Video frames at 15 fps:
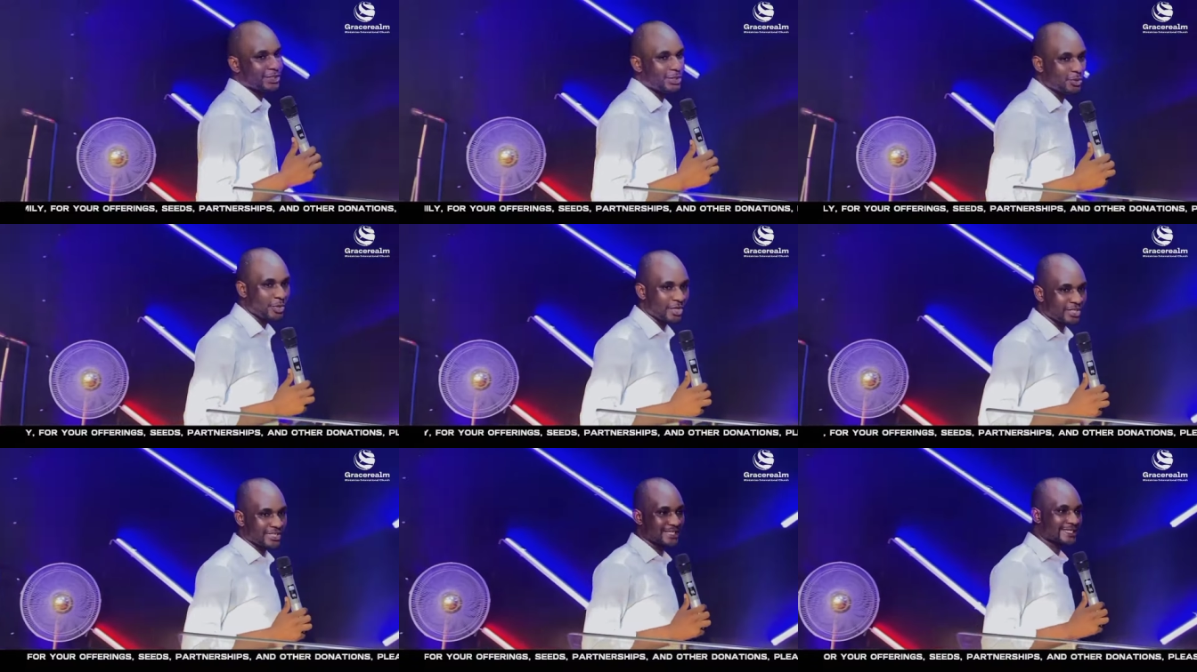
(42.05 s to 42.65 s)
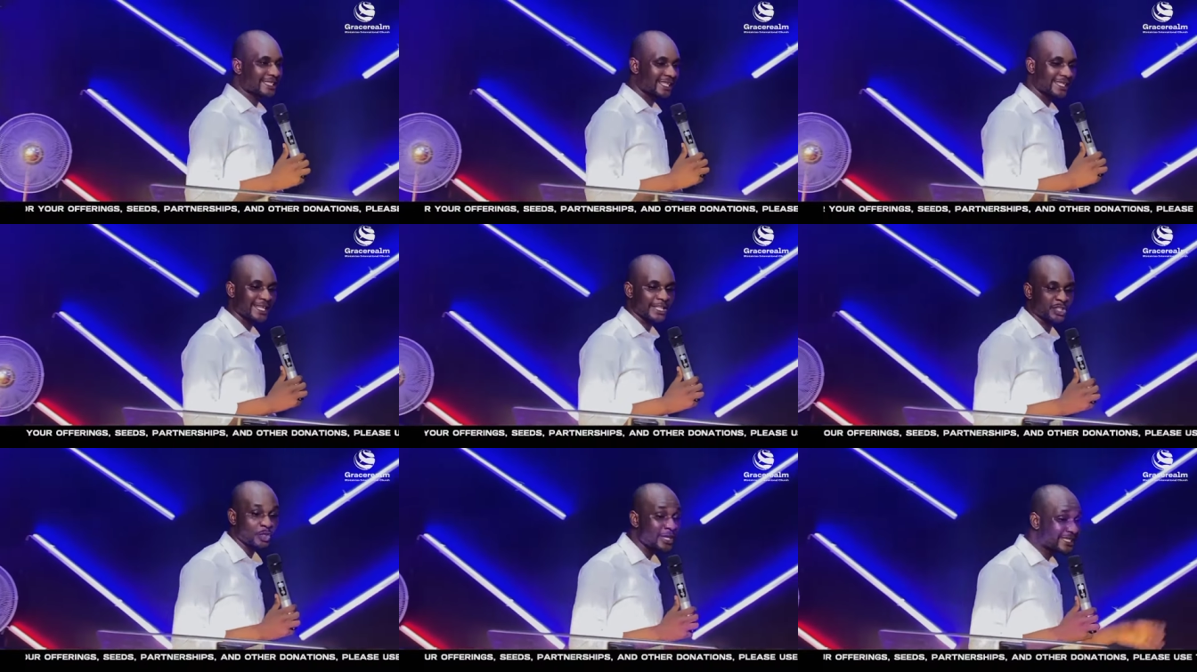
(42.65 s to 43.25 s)
Do we understand
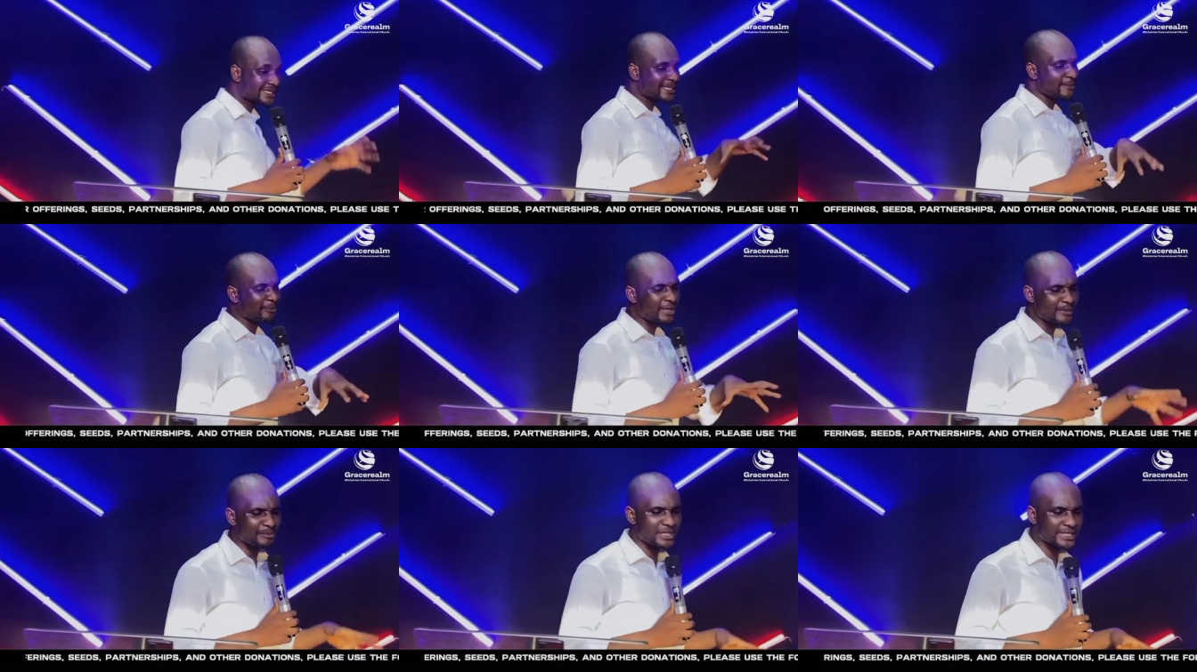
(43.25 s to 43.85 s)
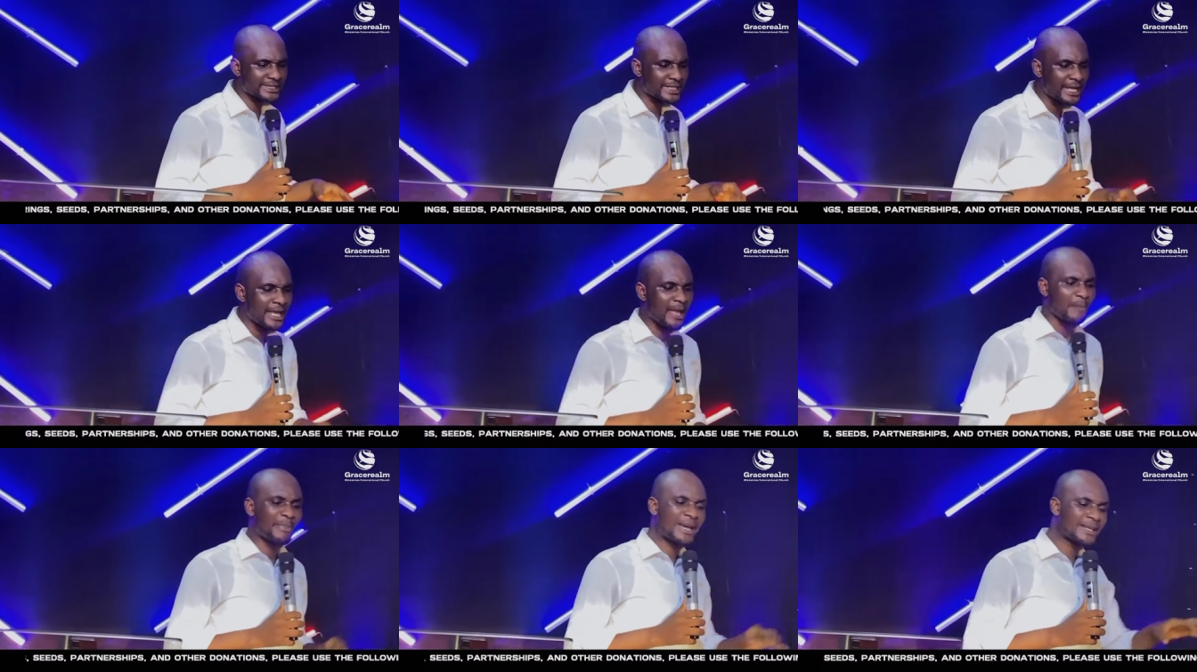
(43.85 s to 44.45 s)
that? So it simply means,
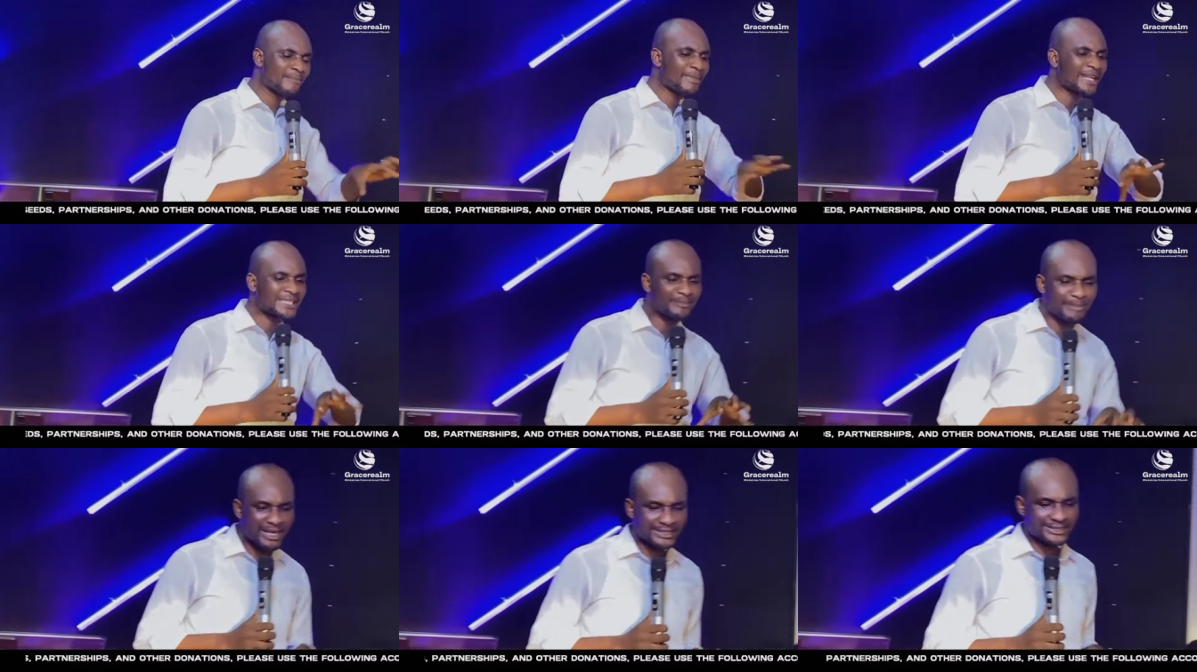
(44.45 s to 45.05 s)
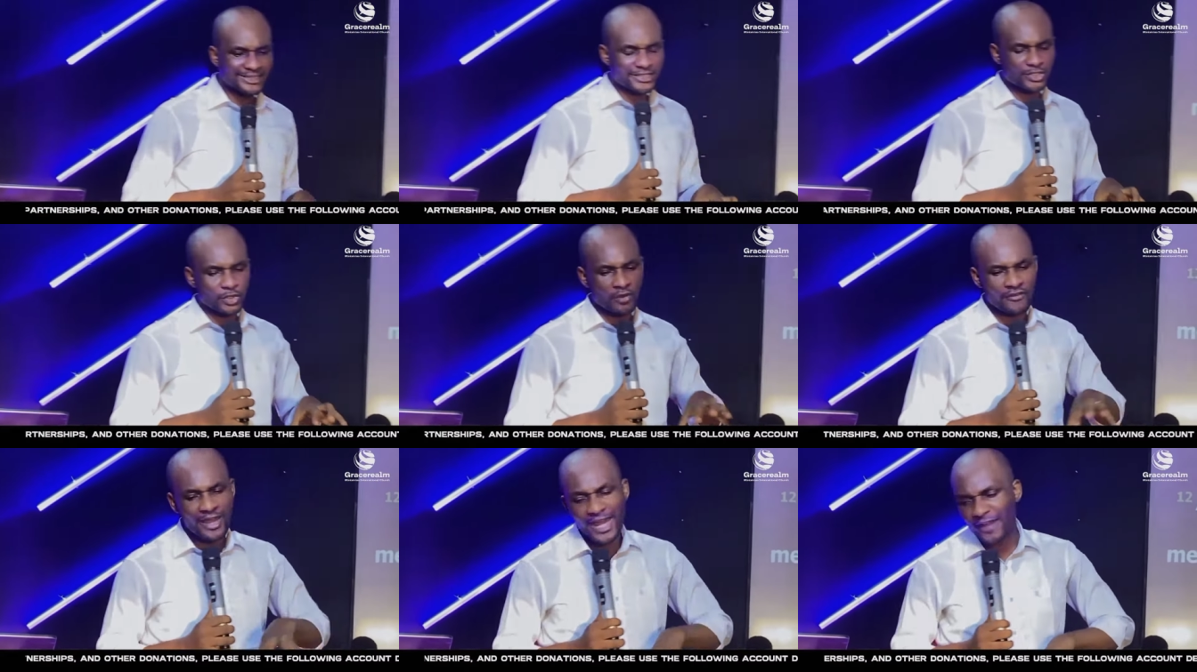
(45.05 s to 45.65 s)
by the mathematics
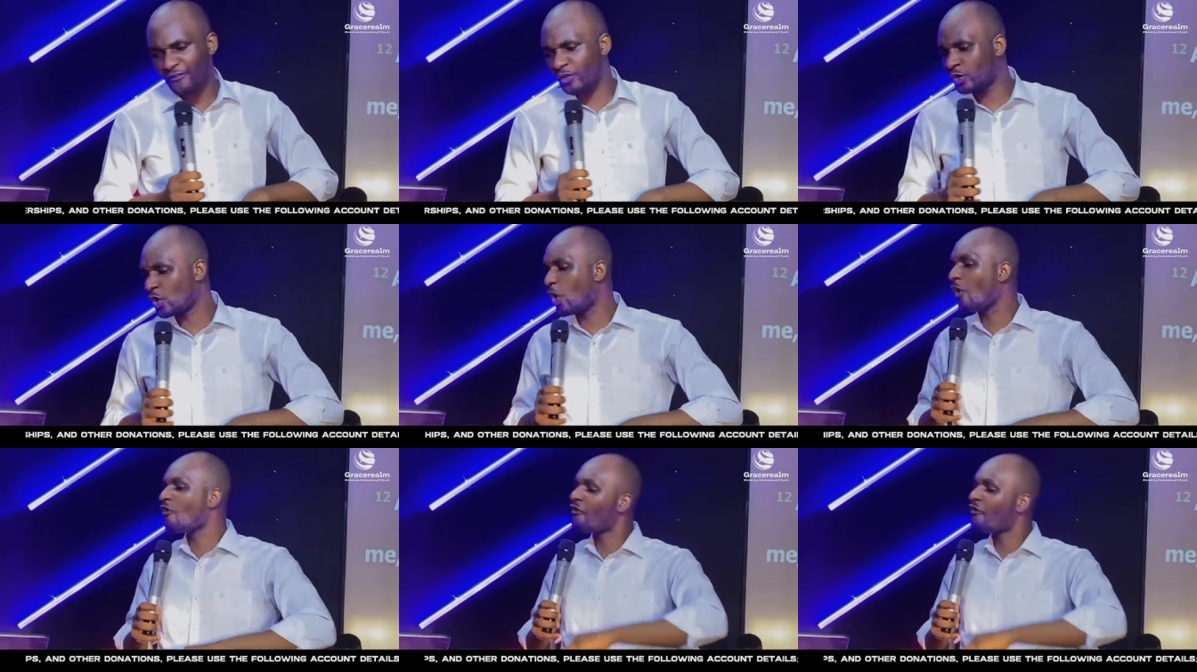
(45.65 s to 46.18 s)
of heaven,